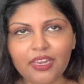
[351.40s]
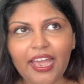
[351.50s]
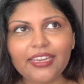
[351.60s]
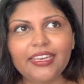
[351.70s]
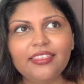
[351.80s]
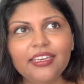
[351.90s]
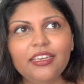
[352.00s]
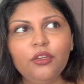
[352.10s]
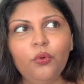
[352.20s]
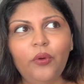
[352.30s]
And I think
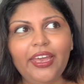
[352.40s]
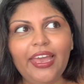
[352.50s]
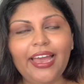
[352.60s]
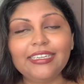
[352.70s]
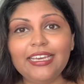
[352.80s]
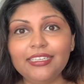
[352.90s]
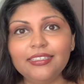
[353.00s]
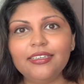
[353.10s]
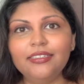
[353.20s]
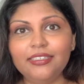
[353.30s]
in a way
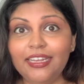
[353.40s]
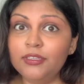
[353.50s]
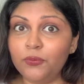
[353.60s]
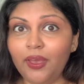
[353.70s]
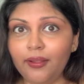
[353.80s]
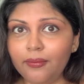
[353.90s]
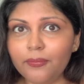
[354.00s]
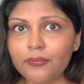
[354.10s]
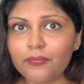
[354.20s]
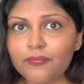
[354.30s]
Agnieszka did as well.
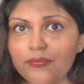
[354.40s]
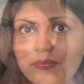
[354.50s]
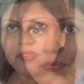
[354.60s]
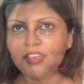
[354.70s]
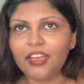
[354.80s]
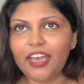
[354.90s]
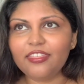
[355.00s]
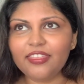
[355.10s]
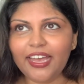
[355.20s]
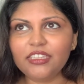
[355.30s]

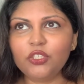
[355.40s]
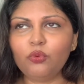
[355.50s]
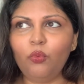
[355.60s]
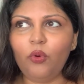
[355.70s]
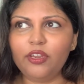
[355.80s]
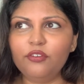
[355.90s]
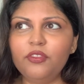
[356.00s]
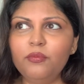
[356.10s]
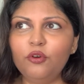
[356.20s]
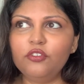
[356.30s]
And that's one of
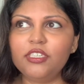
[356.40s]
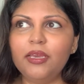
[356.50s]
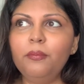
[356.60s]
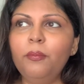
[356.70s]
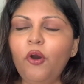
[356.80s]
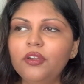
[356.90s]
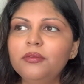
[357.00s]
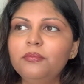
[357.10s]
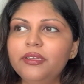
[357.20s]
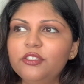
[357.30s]
the most
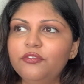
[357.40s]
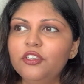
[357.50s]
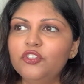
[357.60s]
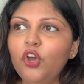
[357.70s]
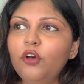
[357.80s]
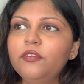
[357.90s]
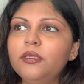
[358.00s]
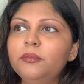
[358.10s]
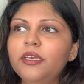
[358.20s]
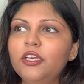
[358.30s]
important bits of this
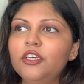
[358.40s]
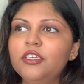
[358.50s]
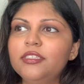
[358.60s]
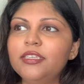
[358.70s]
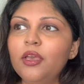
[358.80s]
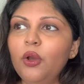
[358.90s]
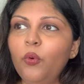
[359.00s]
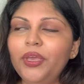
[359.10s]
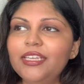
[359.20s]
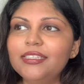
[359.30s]
novel, because
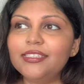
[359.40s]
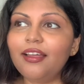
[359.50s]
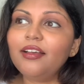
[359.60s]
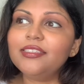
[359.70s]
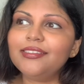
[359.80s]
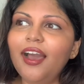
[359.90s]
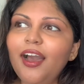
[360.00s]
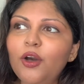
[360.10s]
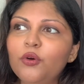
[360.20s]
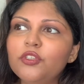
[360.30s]
when it starts
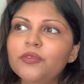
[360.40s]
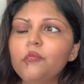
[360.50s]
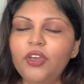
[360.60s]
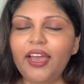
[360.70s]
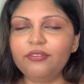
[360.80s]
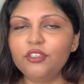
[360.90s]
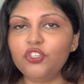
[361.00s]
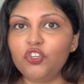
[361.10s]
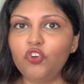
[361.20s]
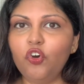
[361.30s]
out, you have
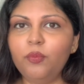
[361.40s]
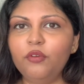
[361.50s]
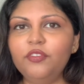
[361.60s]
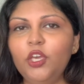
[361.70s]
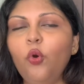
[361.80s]
this trope of the